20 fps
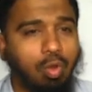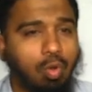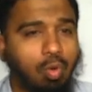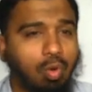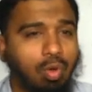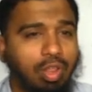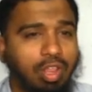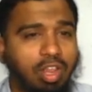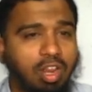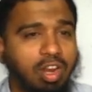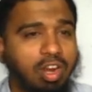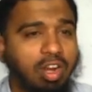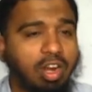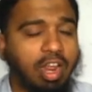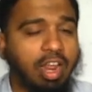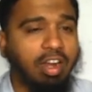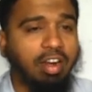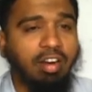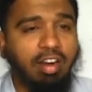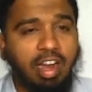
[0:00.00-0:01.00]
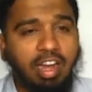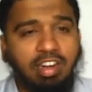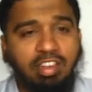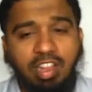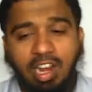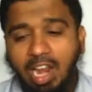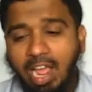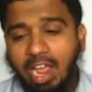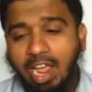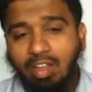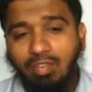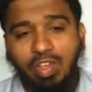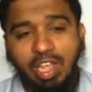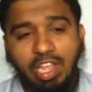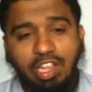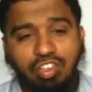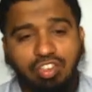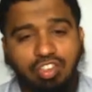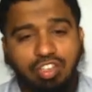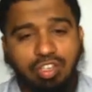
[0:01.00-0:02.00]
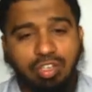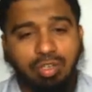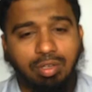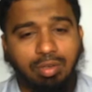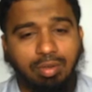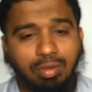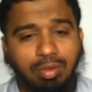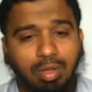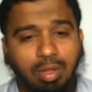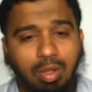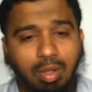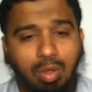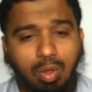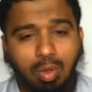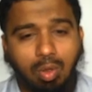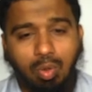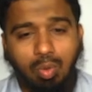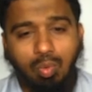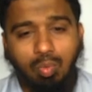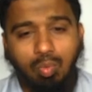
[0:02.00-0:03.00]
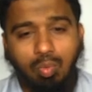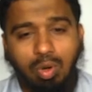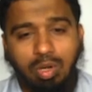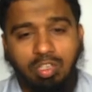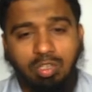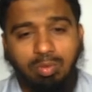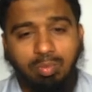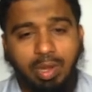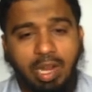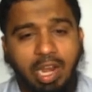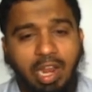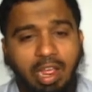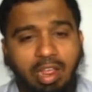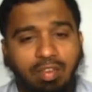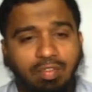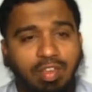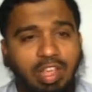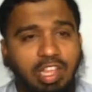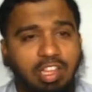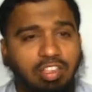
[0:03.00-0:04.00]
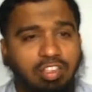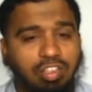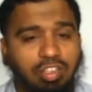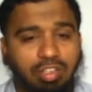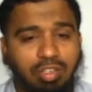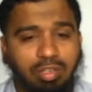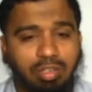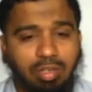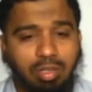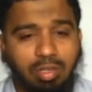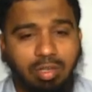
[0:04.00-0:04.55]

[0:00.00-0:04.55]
go here and write the language. What is my language?